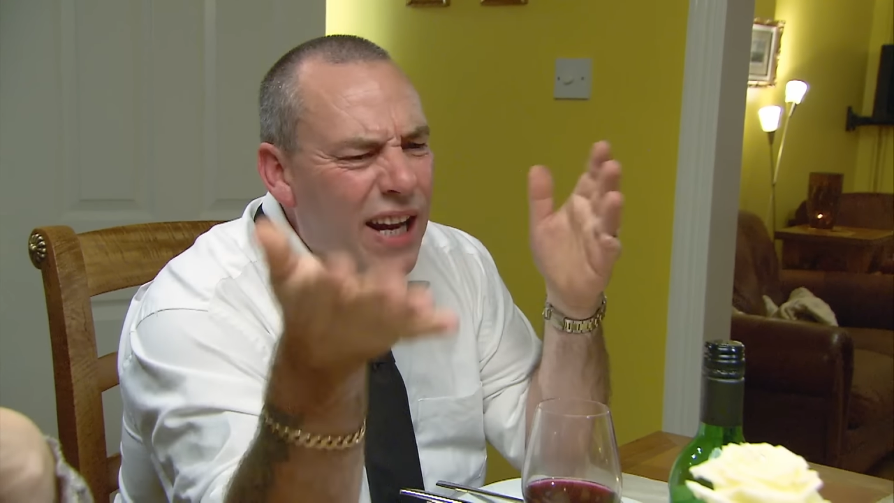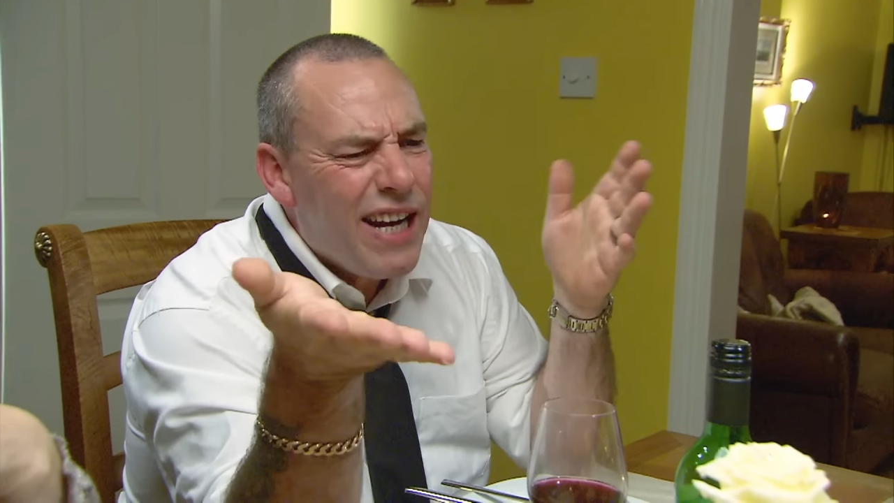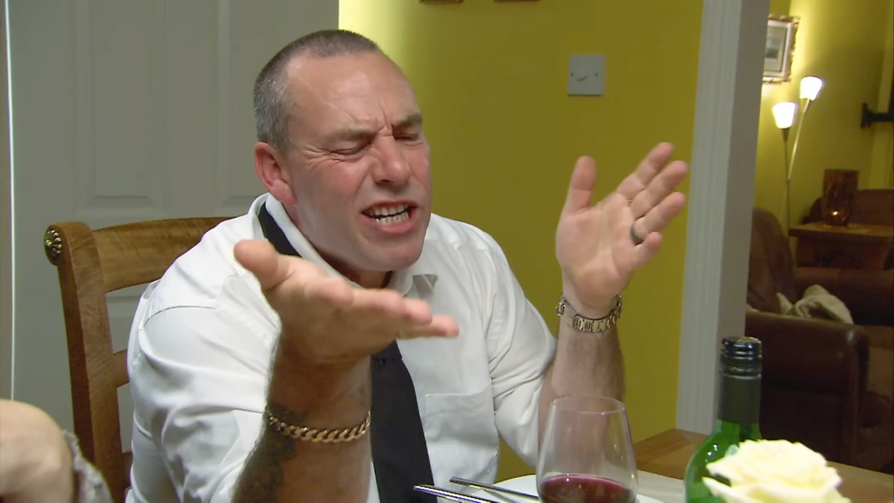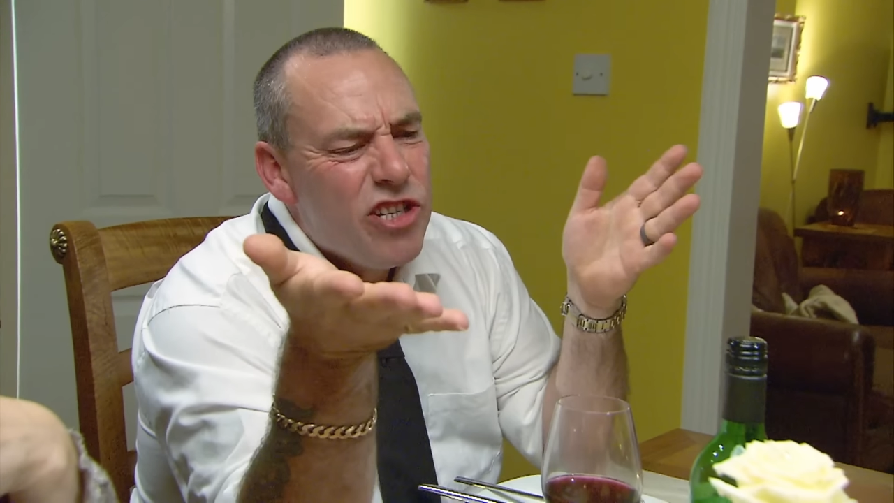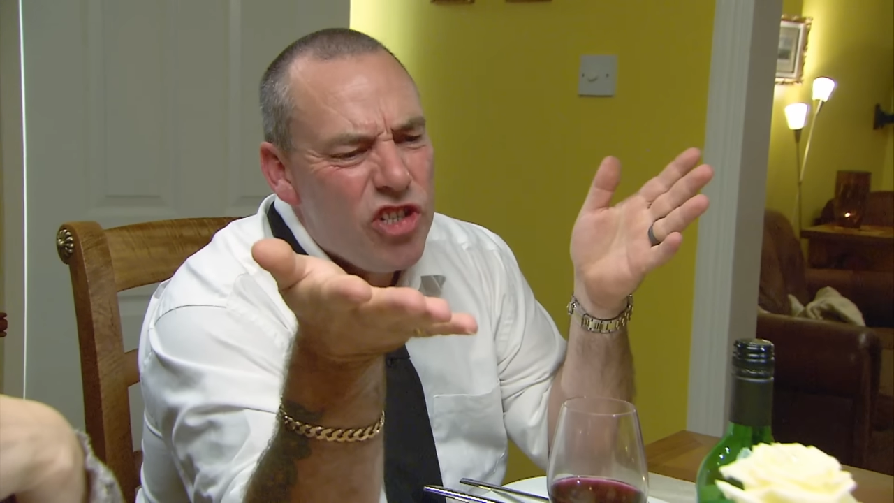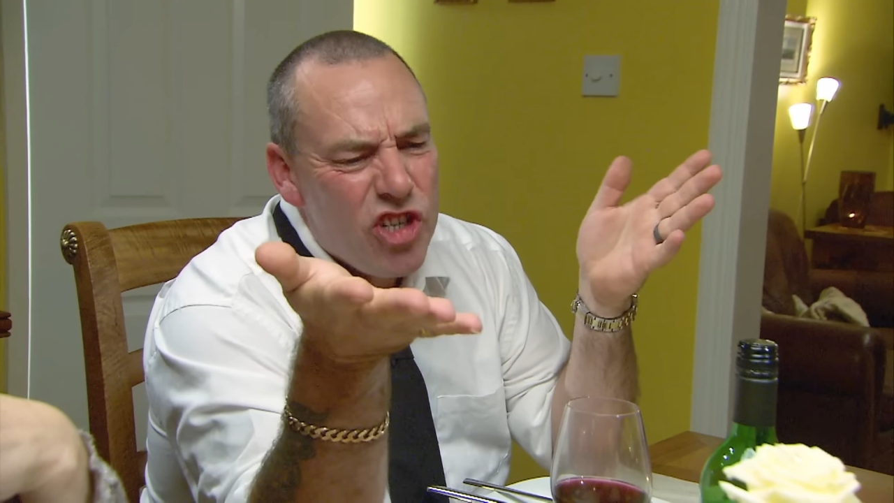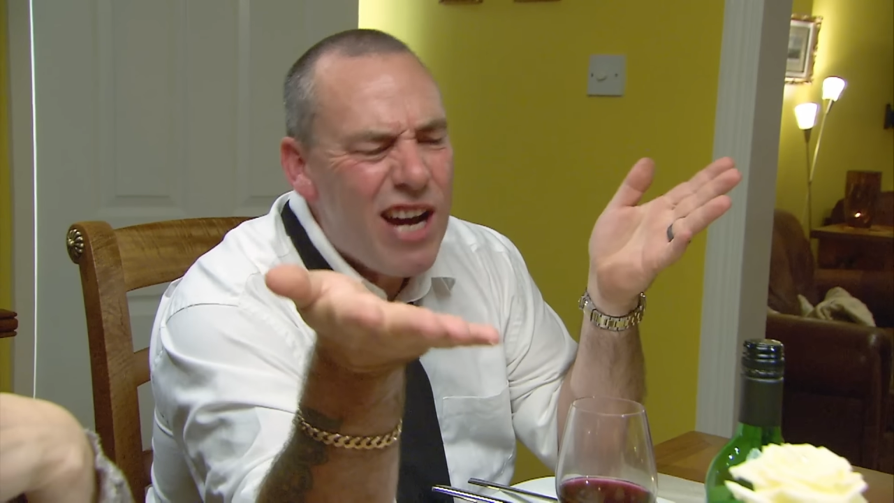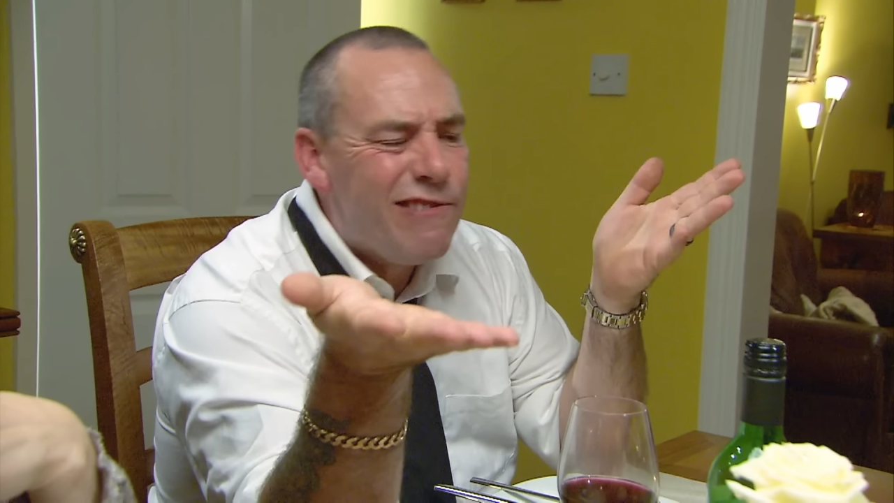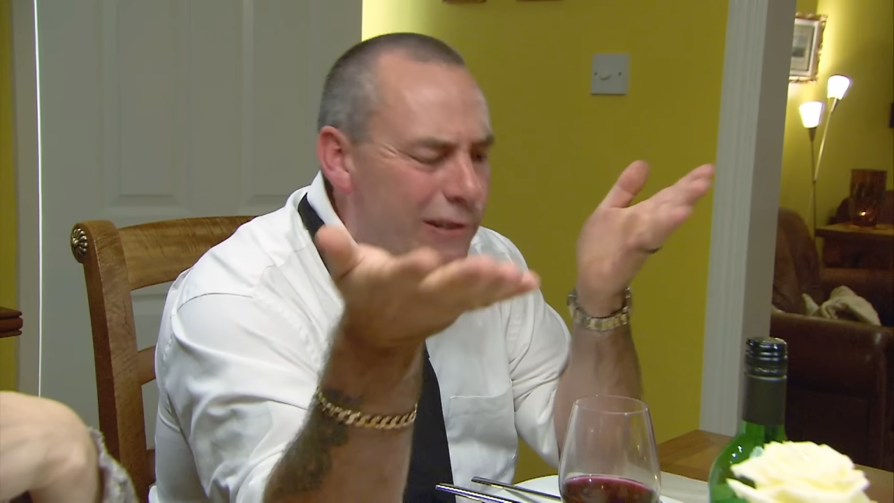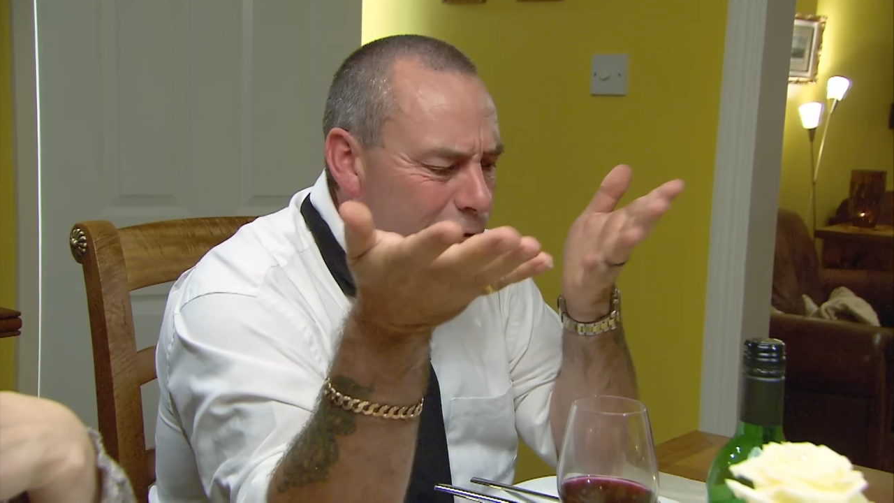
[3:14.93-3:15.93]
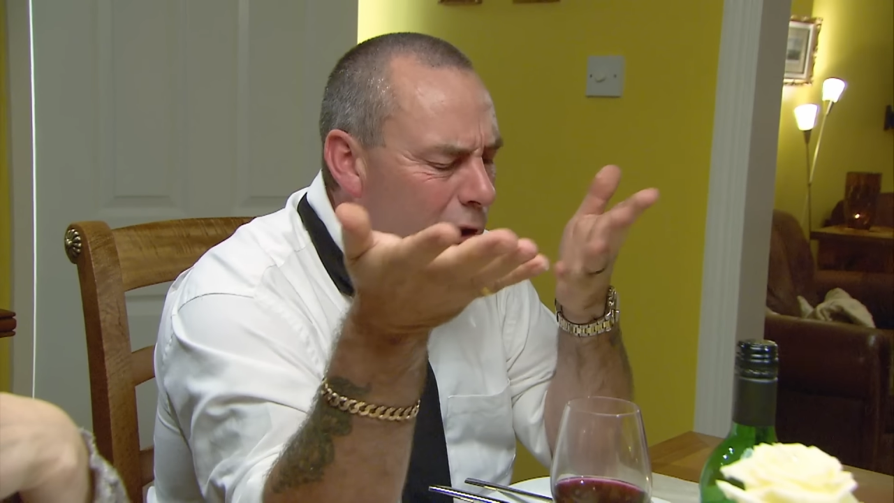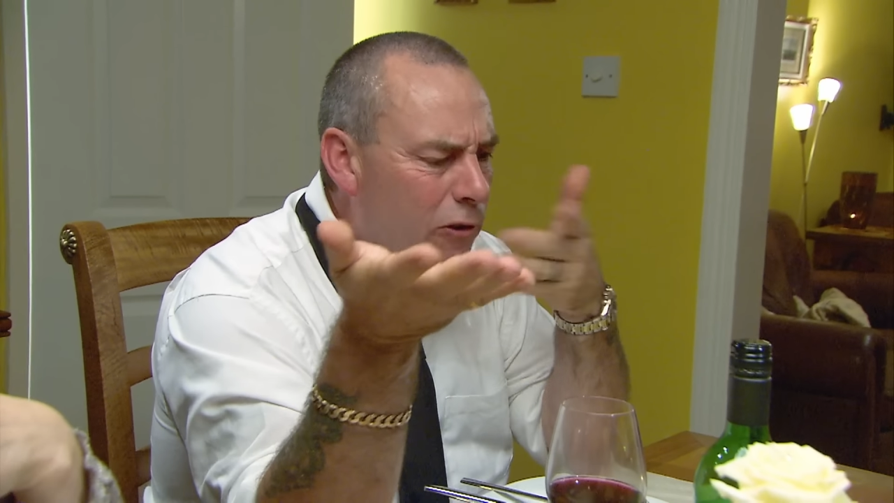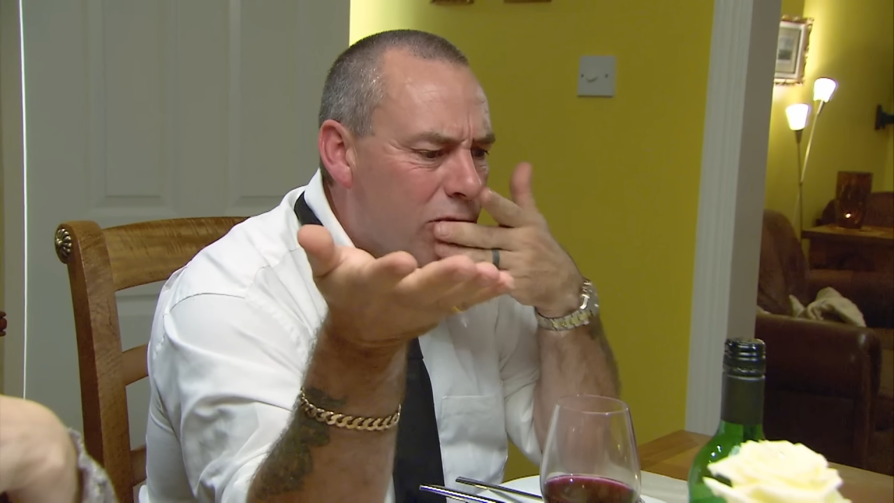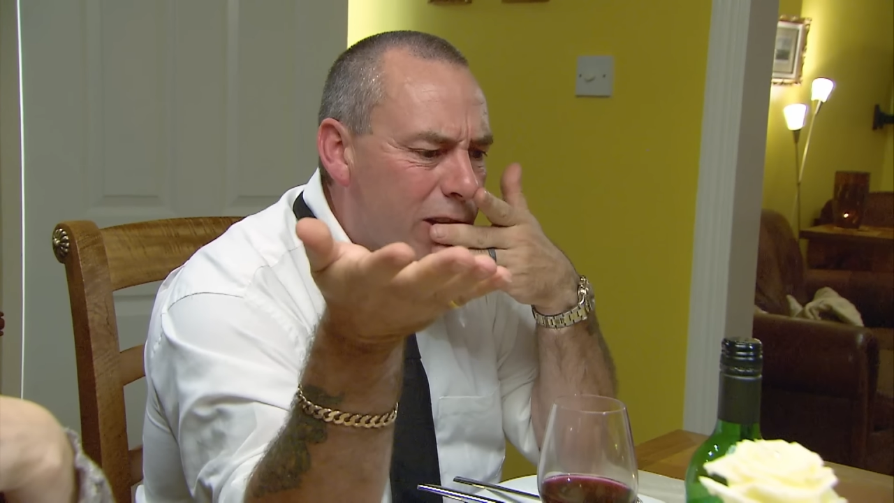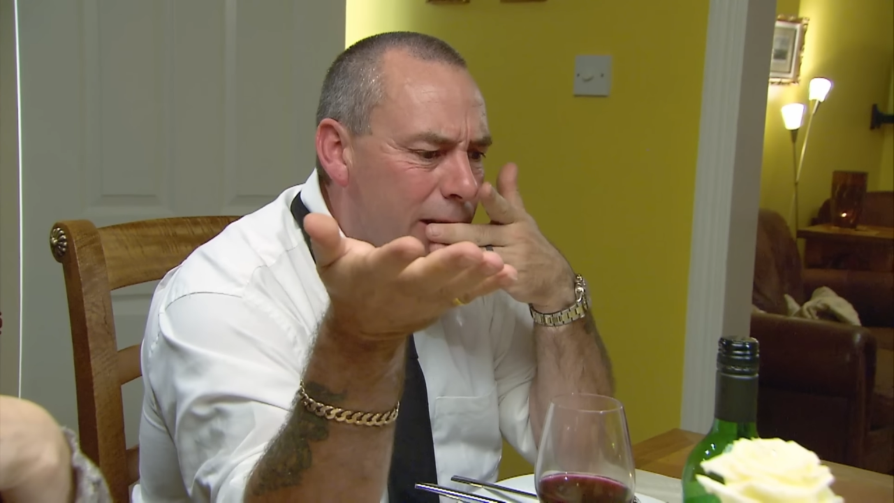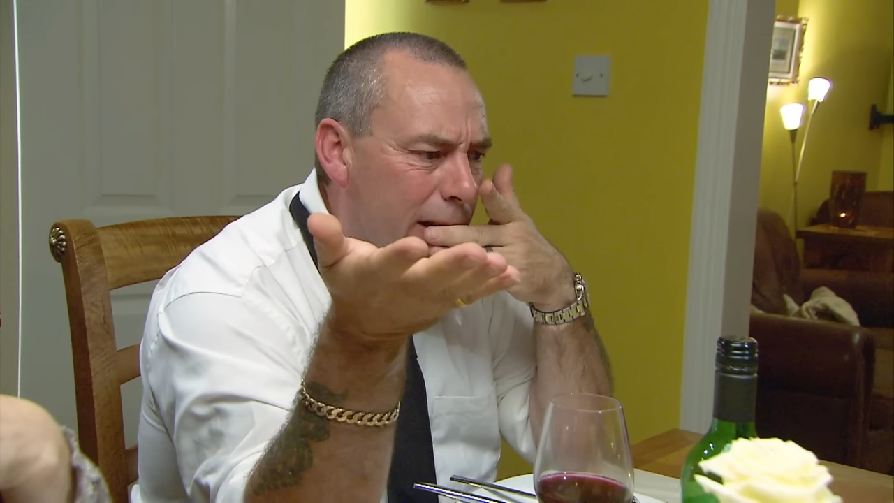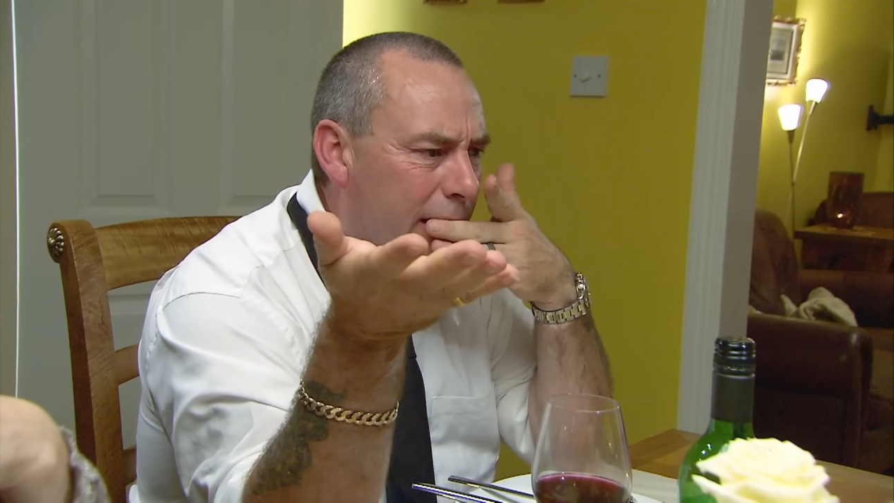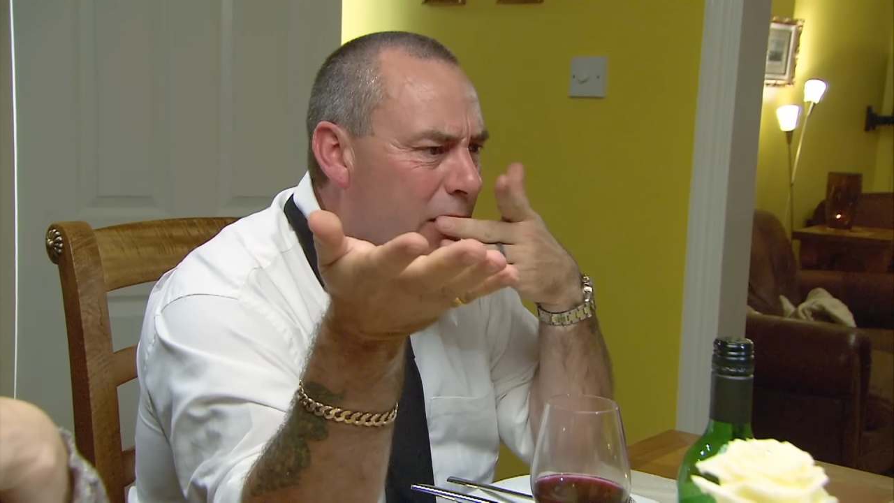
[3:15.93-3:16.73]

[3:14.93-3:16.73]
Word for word: lick his chest constantly.